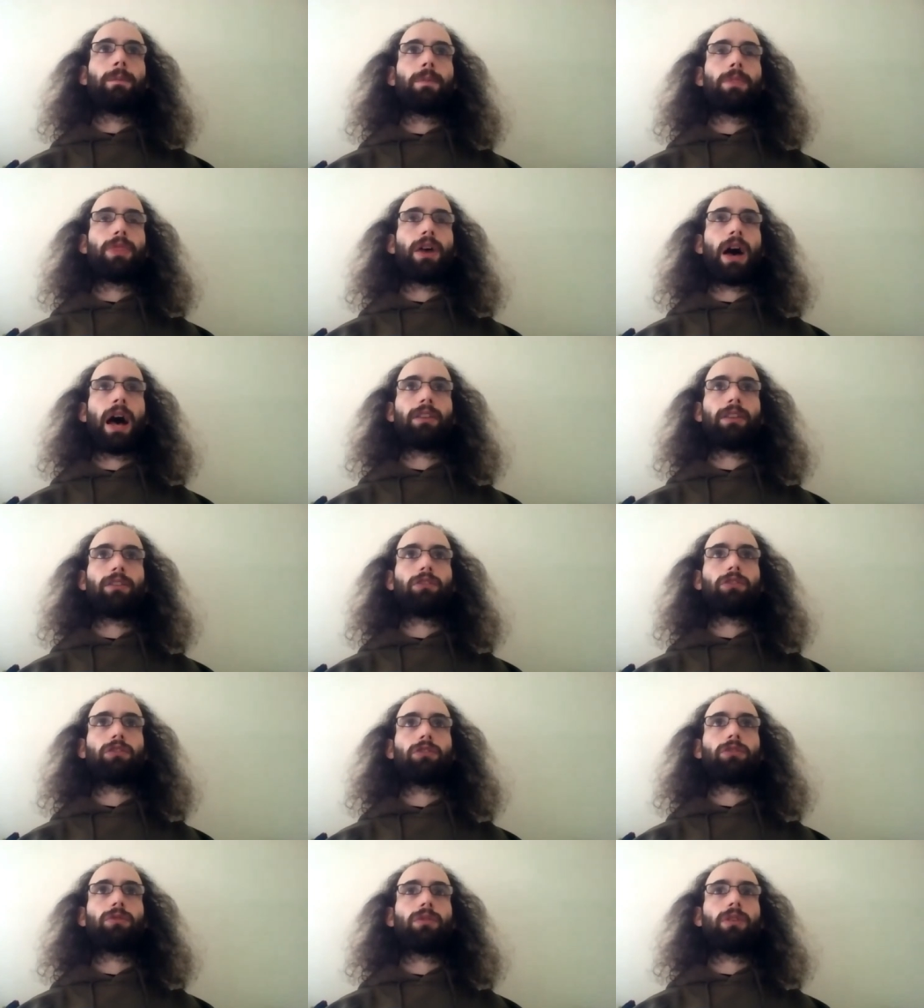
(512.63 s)

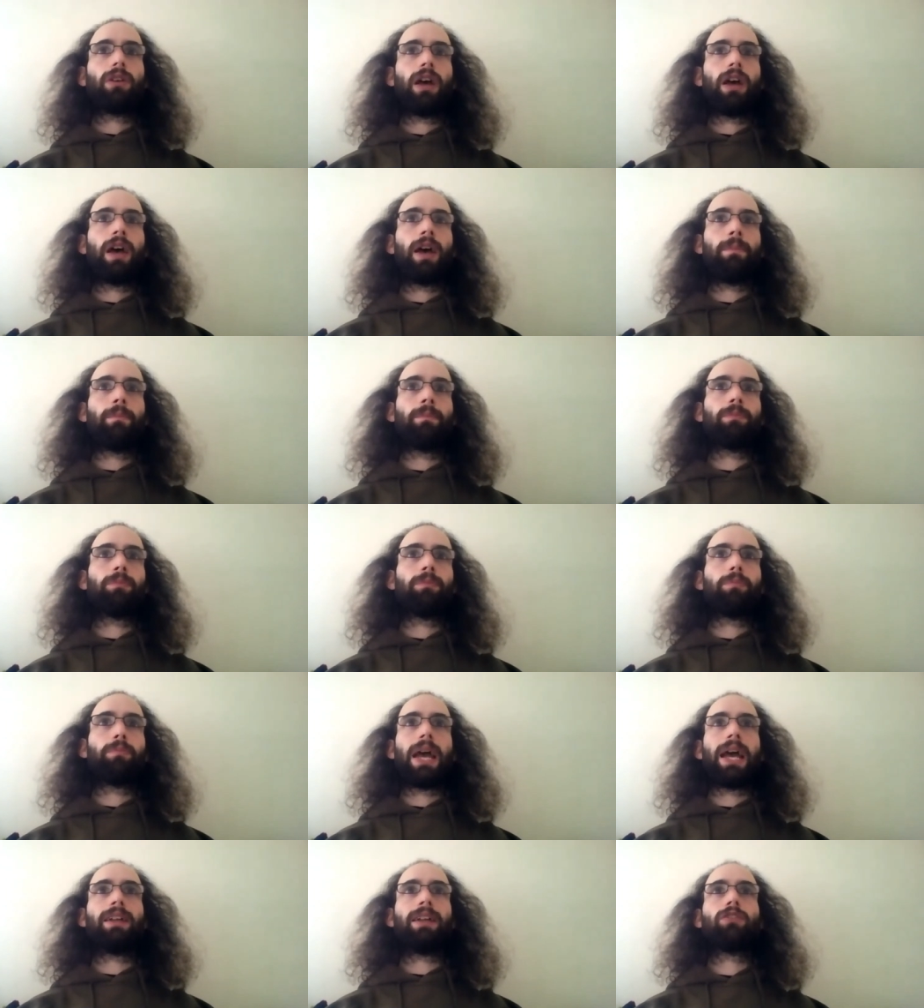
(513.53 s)
that's um,
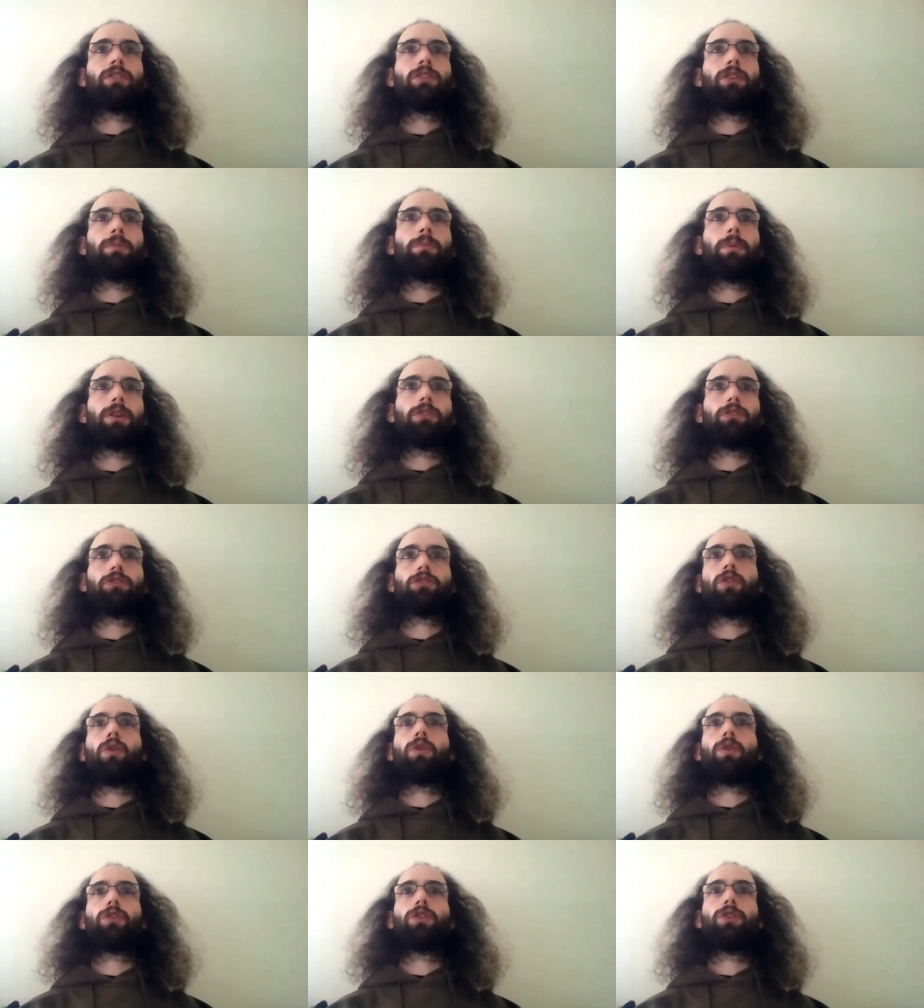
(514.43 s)
better, but it's
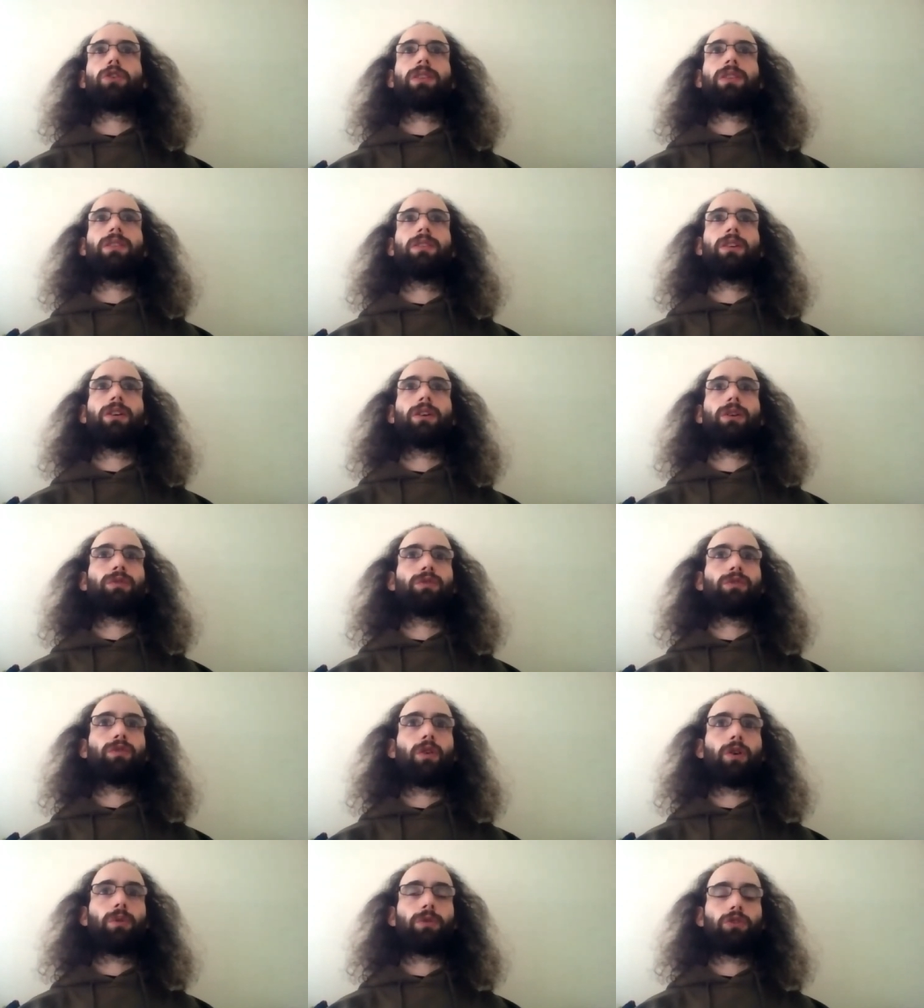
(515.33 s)
not good,
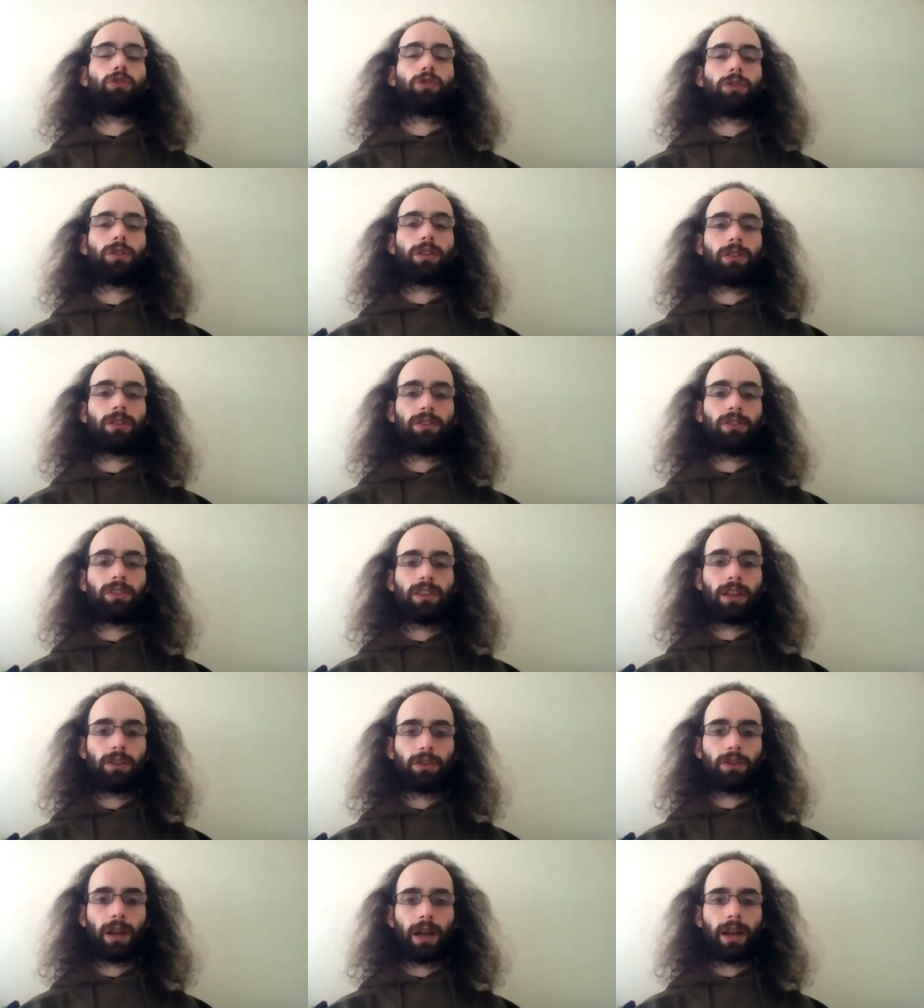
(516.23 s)
therefore we shouldn't
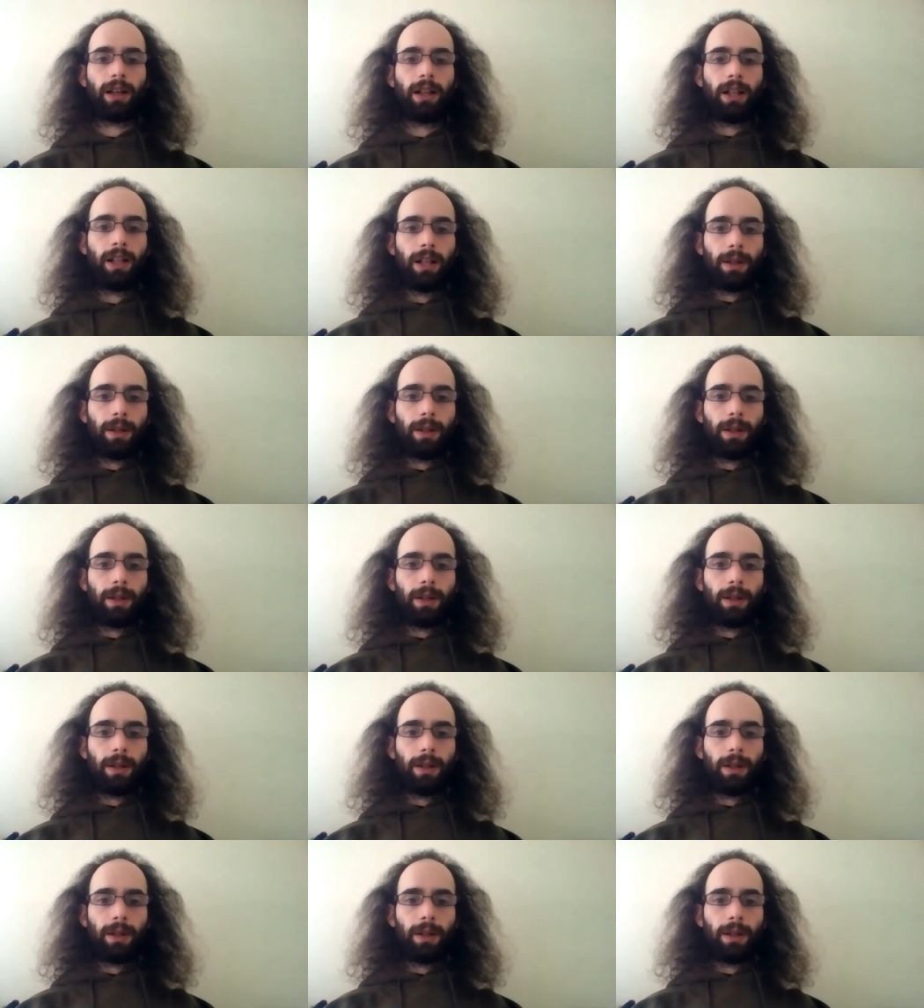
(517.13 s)
consider it.